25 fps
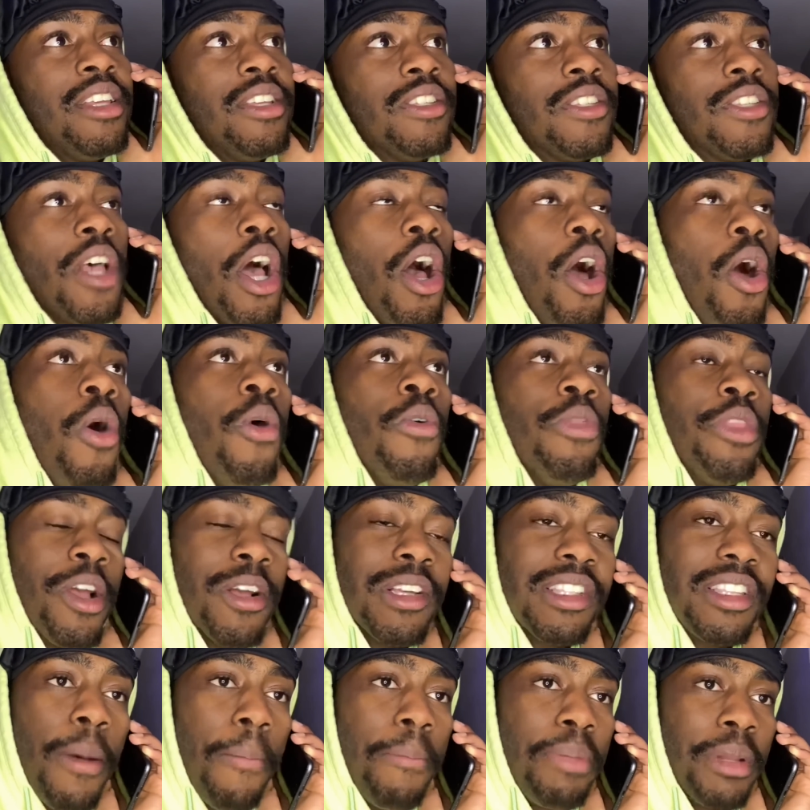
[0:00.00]
So
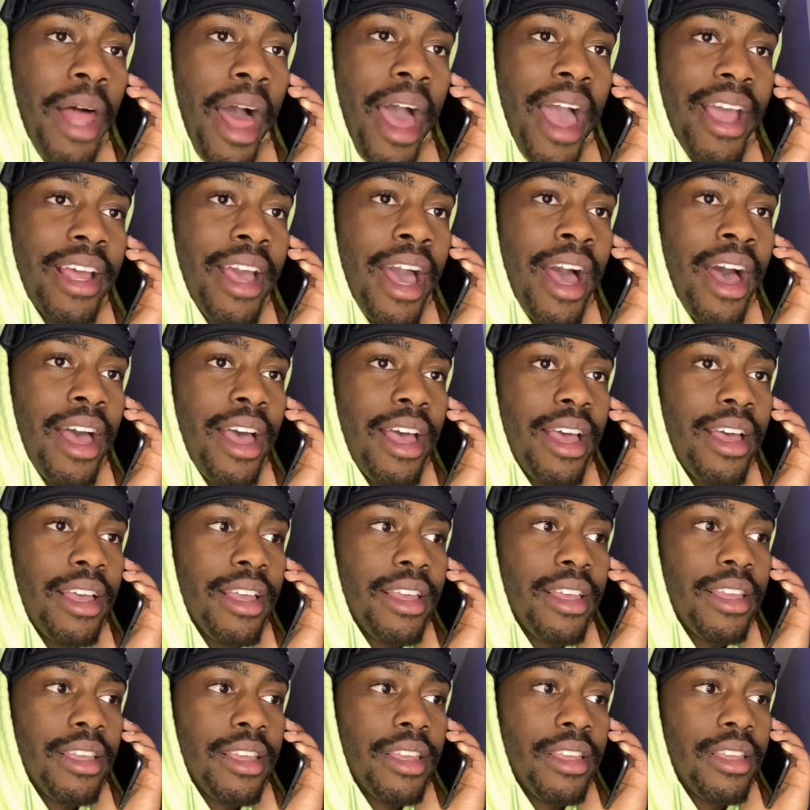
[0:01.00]
there's a black guy.
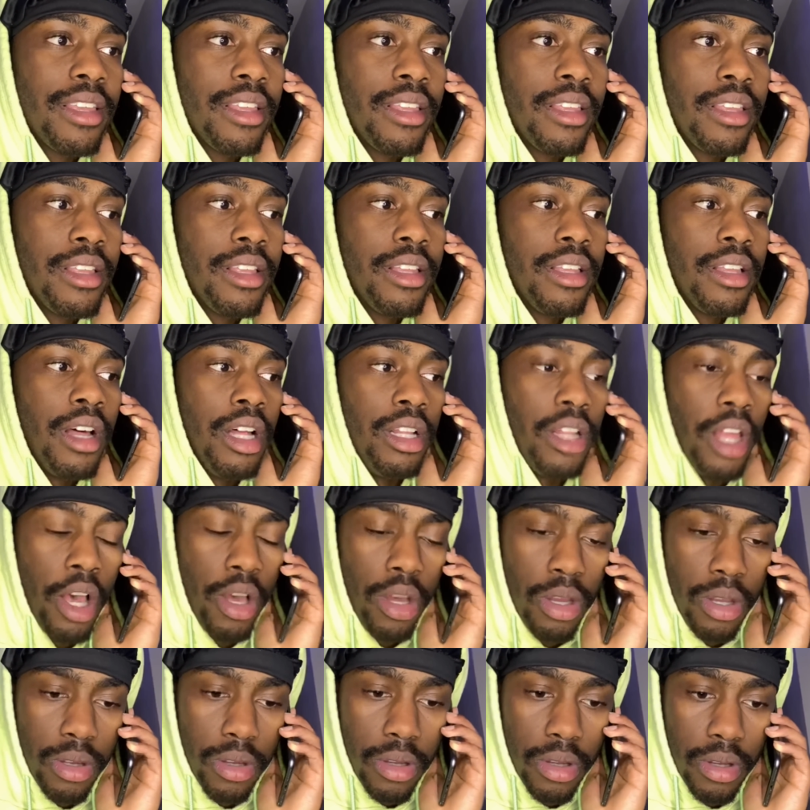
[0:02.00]

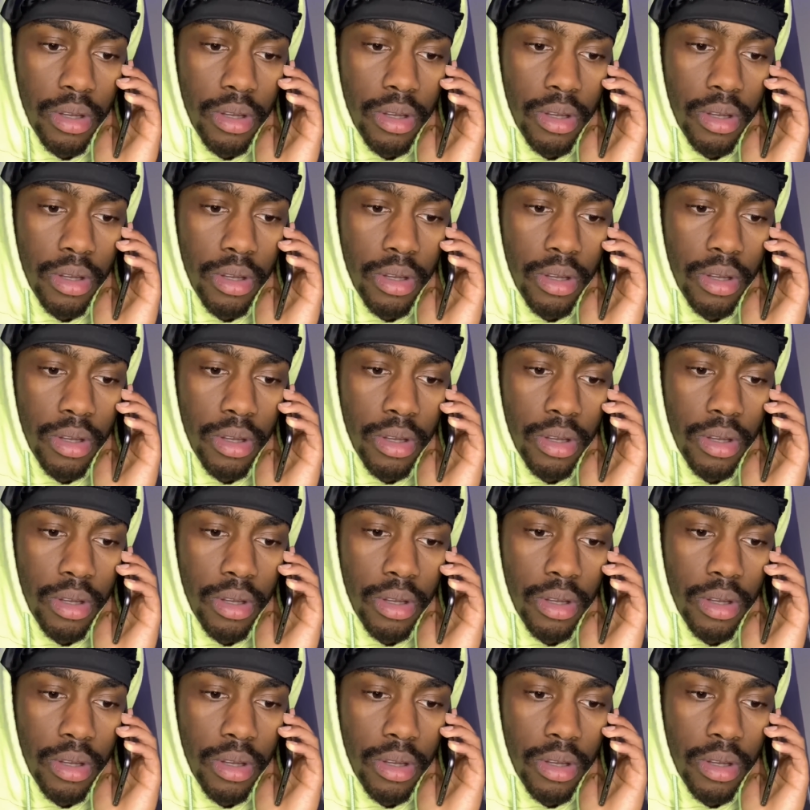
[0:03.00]
Hello?